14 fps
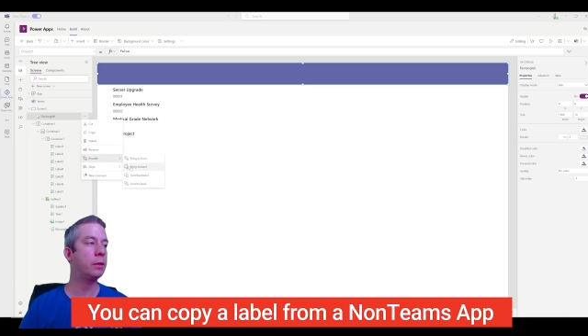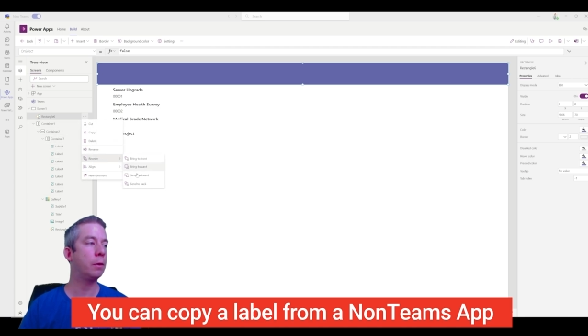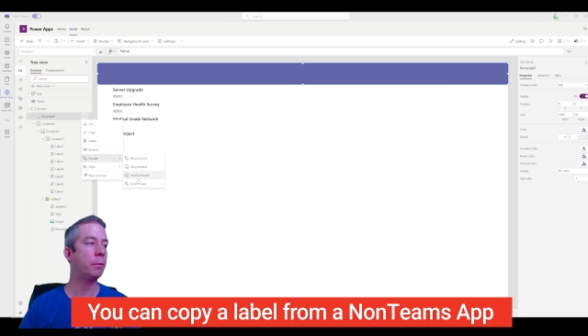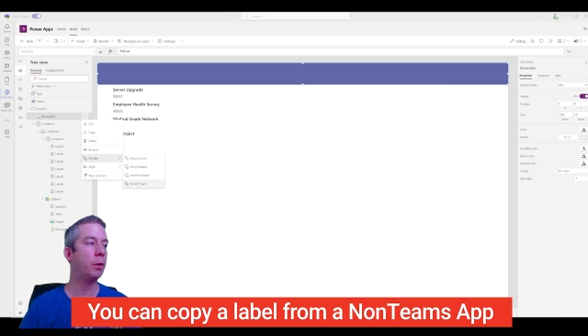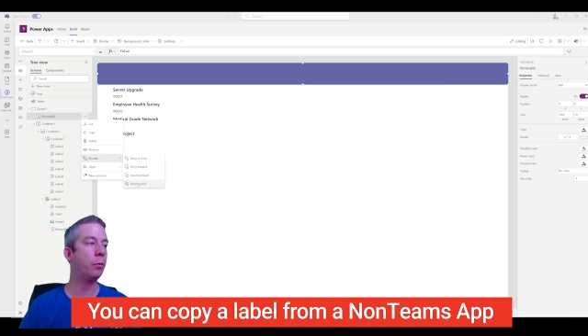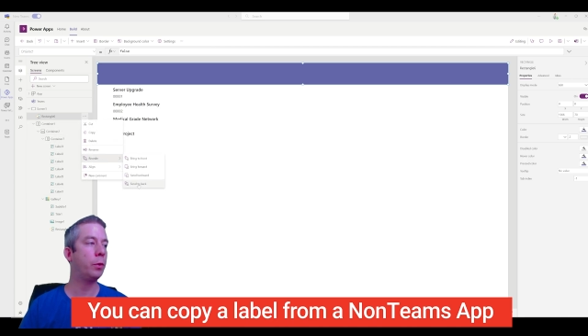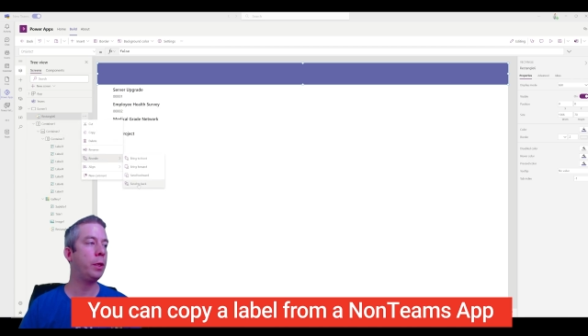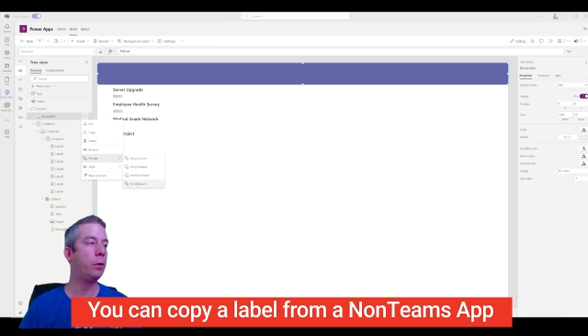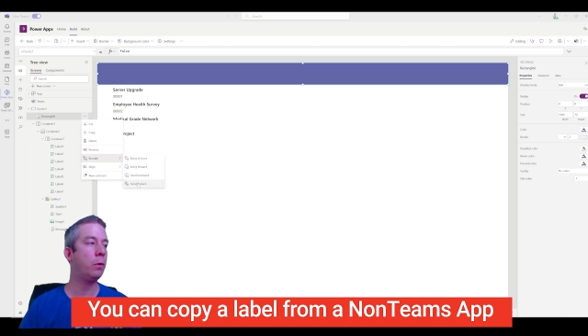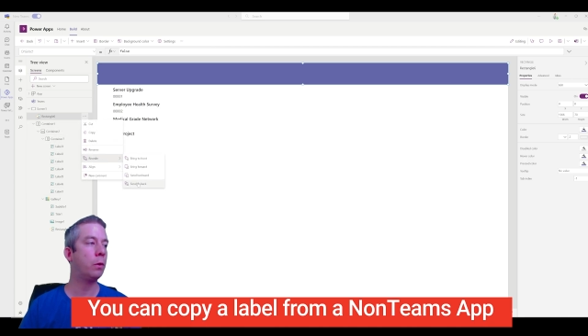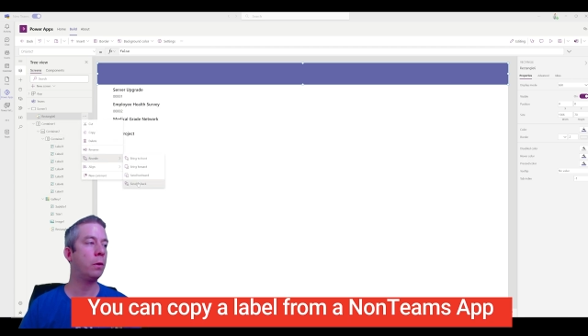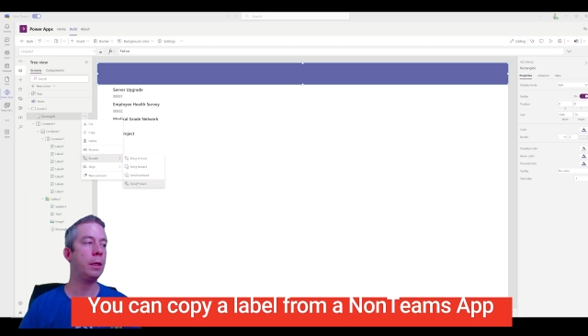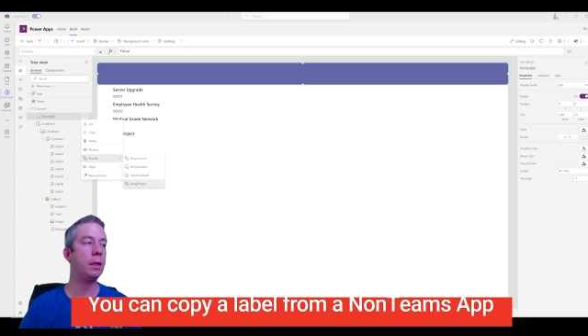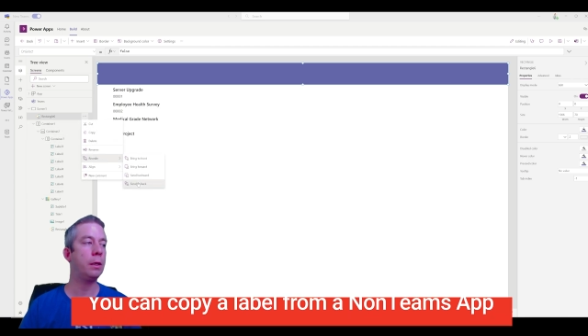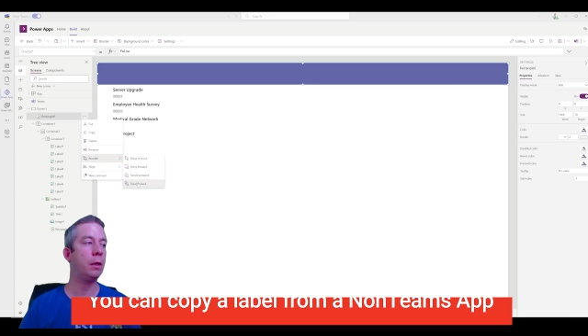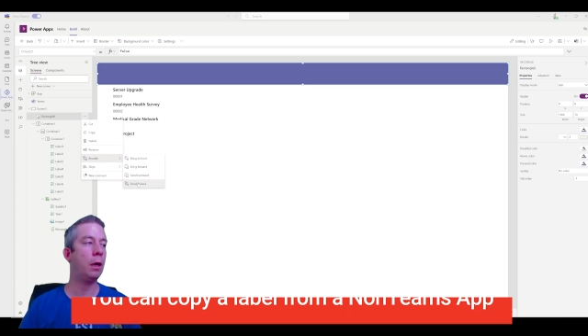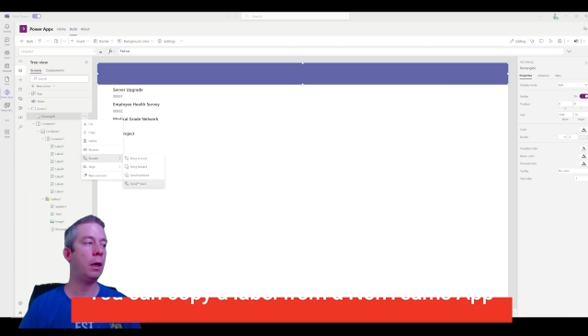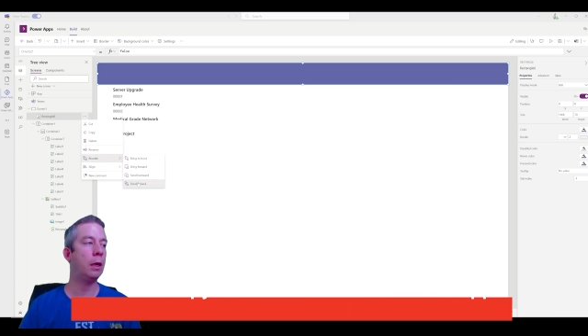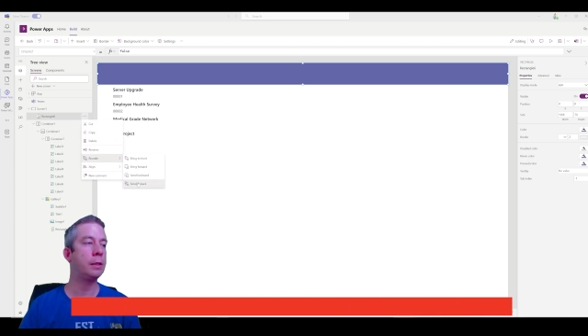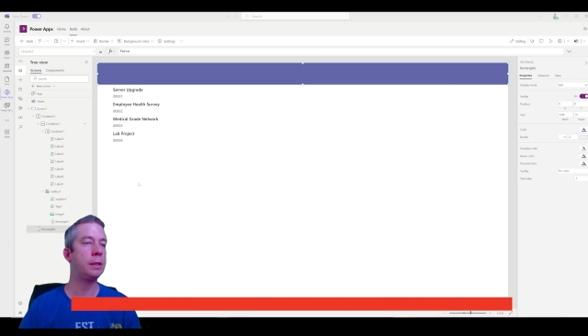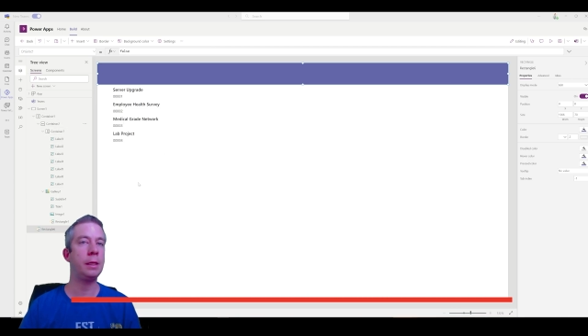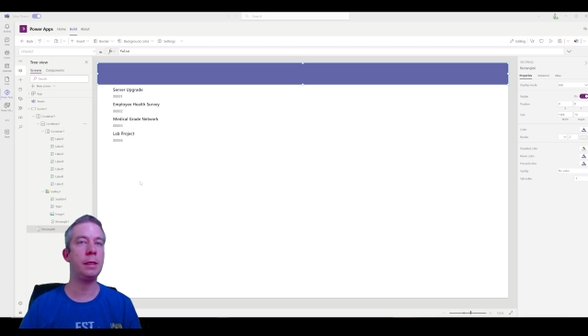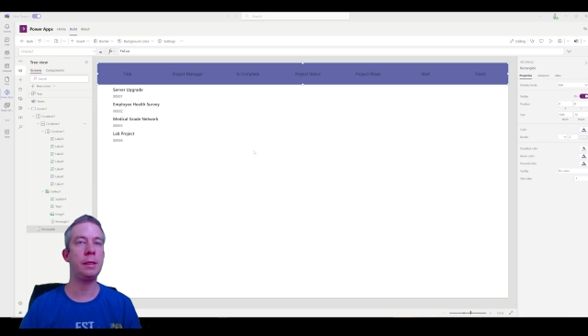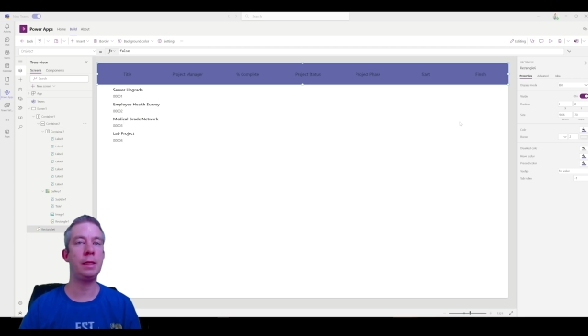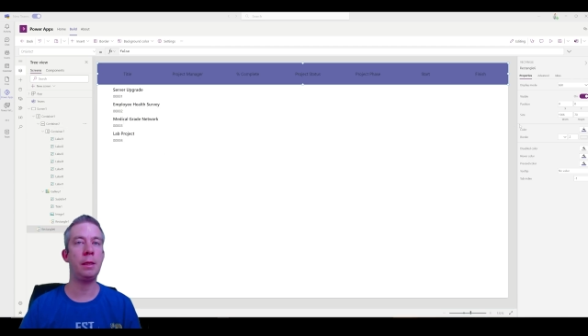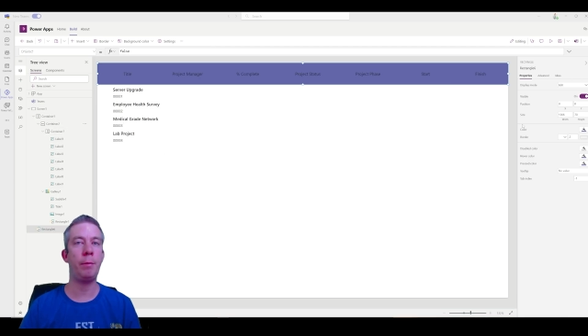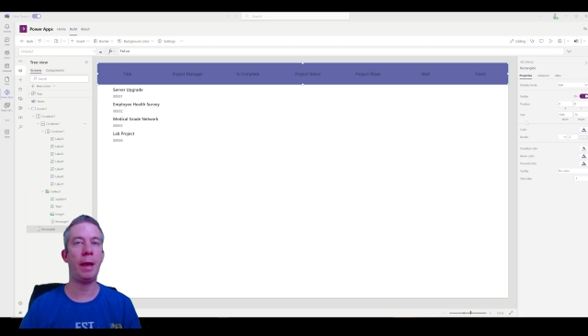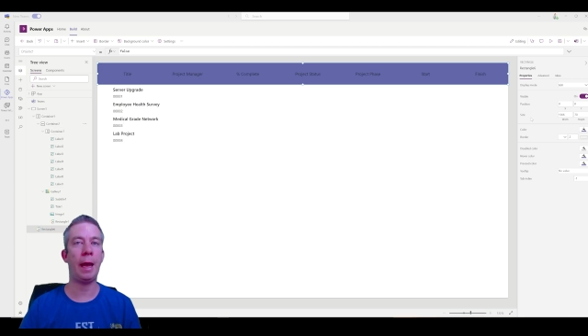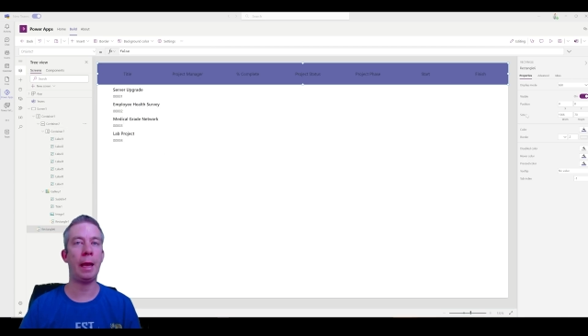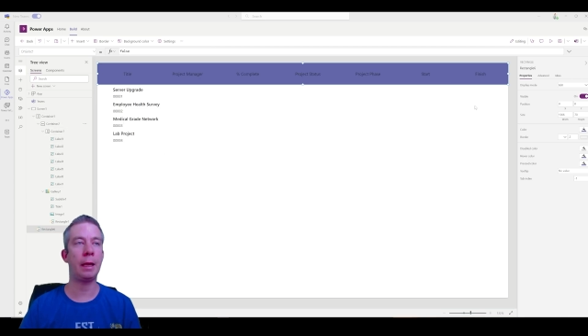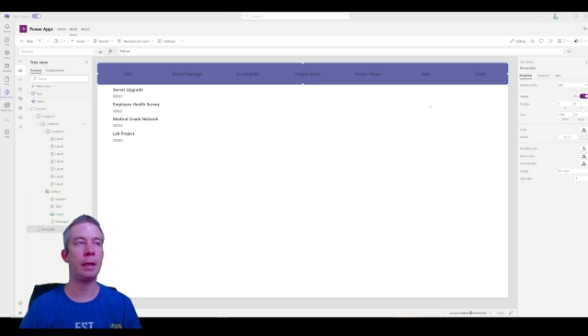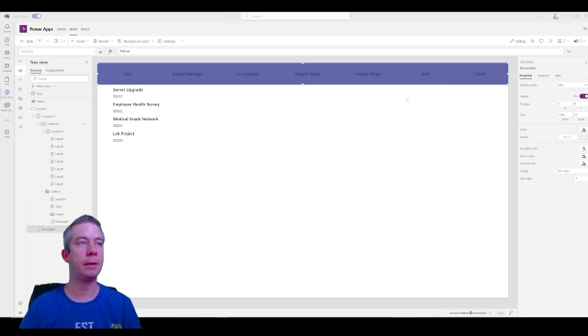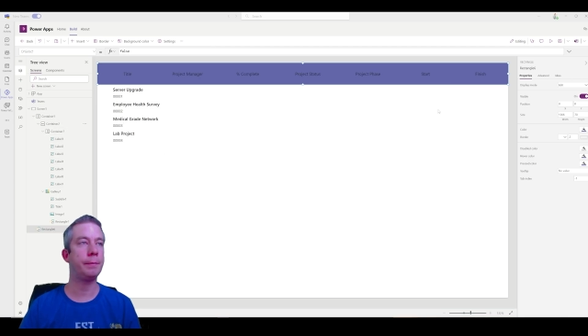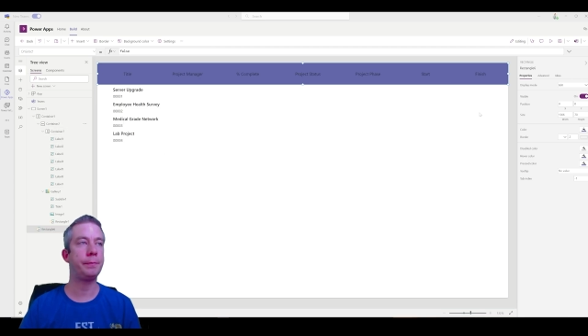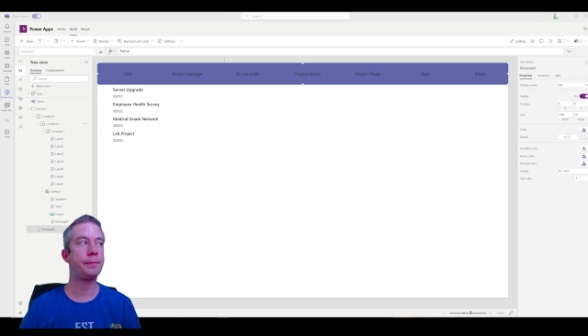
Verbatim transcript: So I'm gonna reorder it, uh, send it to the back.